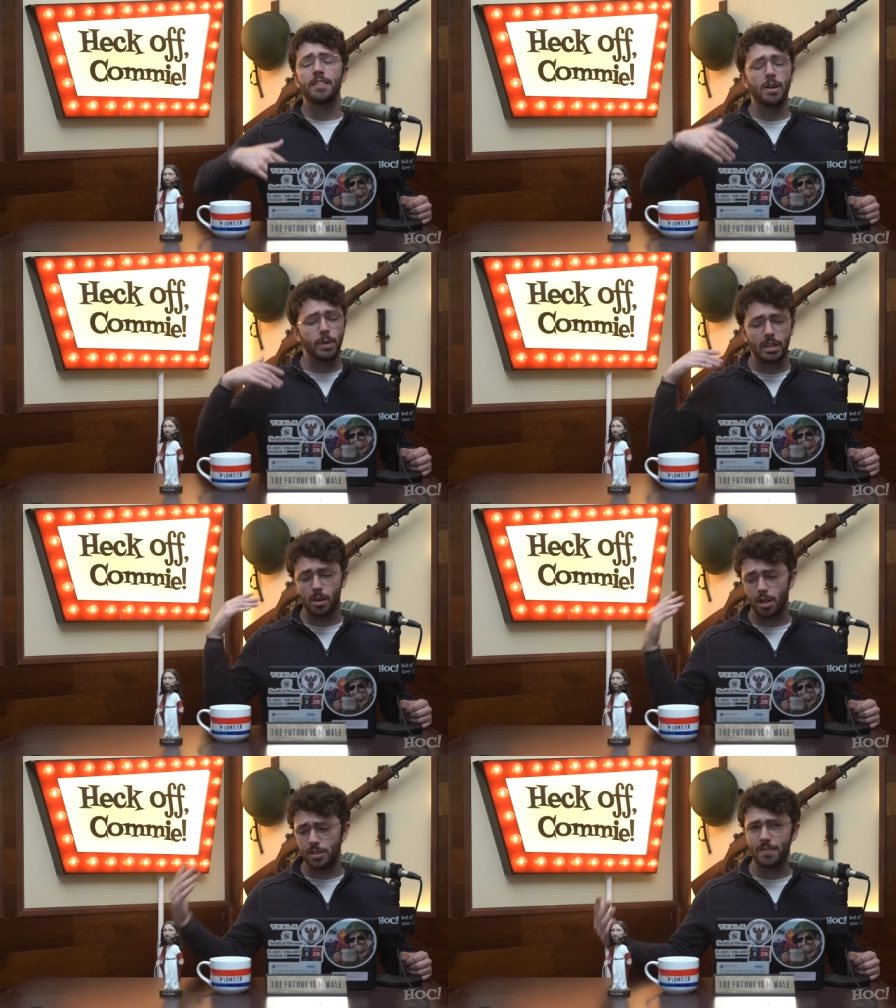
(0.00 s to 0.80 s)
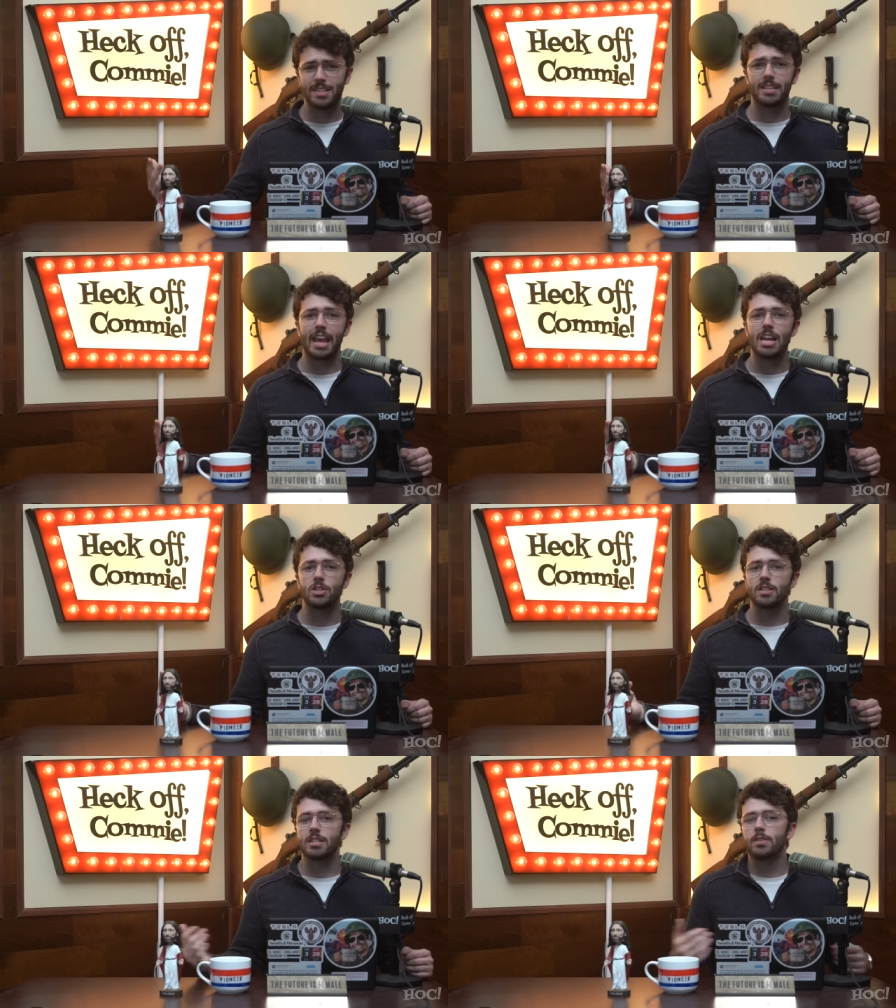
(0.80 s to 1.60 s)
then we can launch
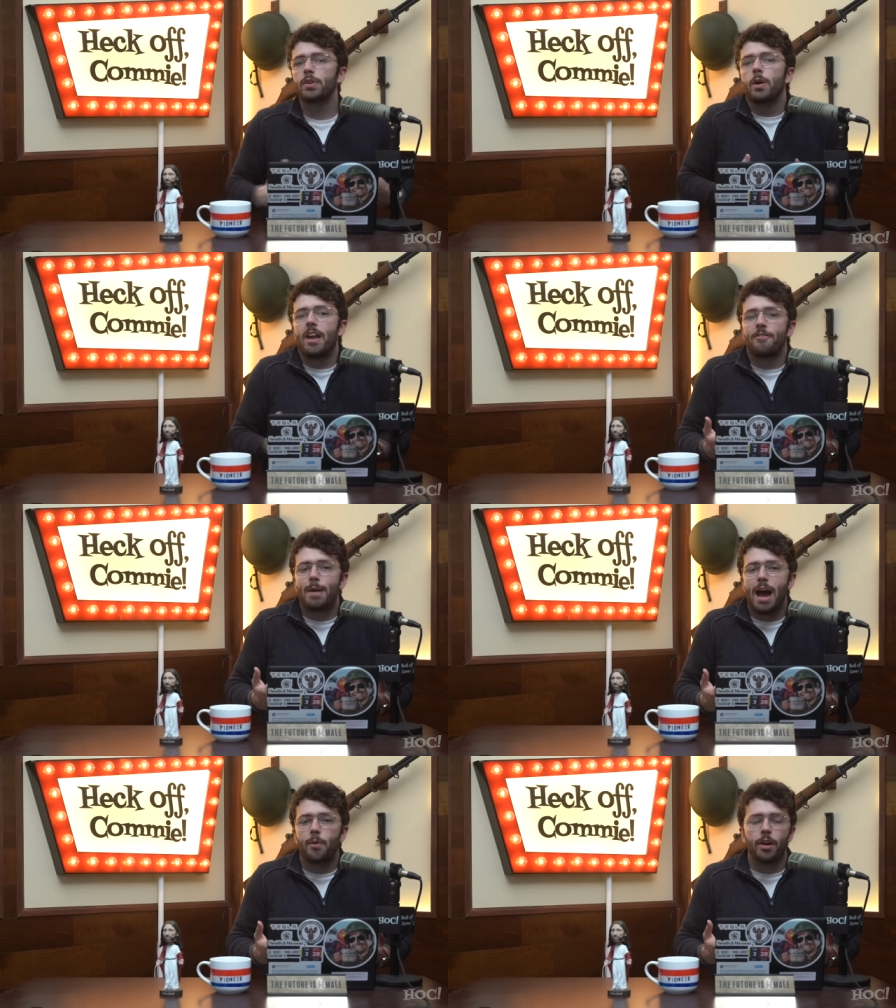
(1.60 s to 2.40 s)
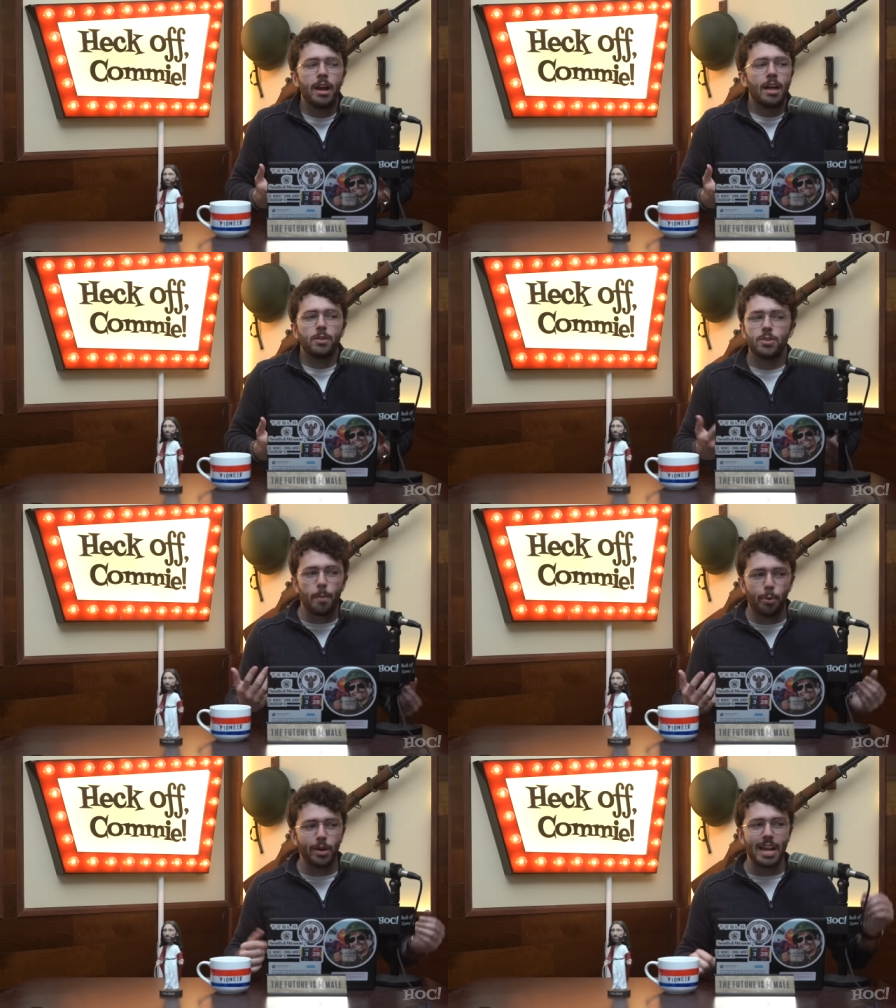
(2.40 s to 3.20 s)
investigations. Because if we don't have power, there's no
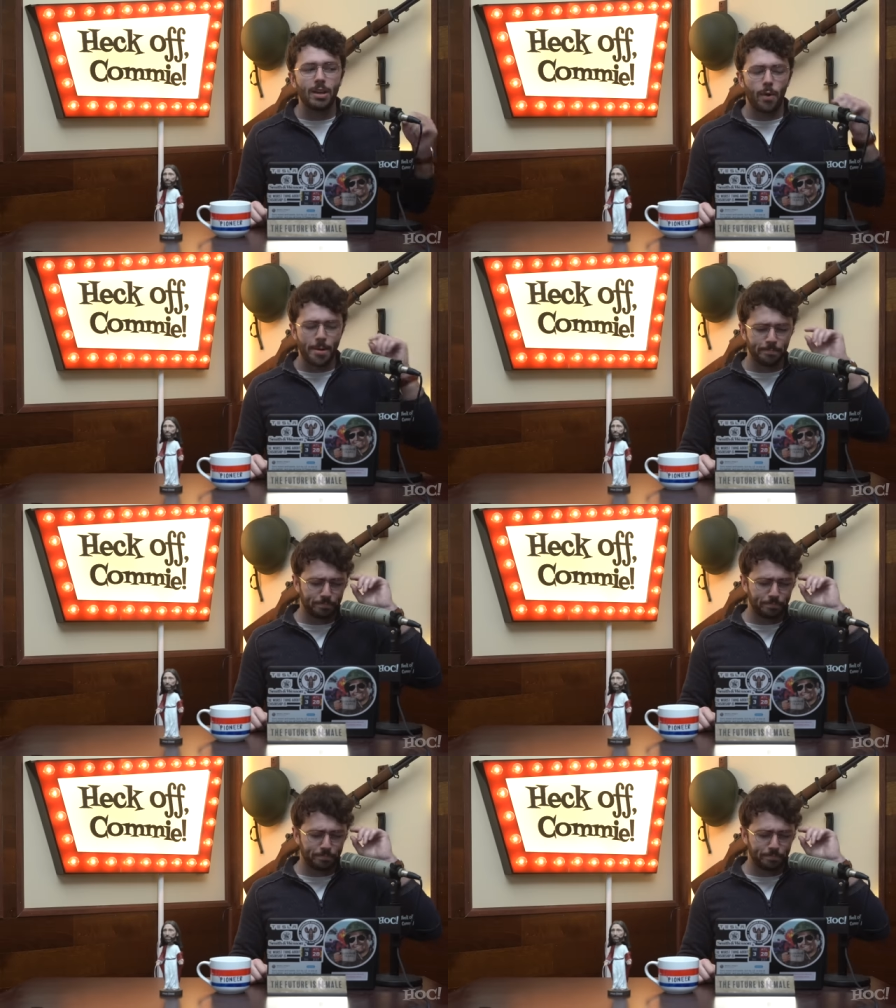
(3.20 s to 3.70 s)
point anyway.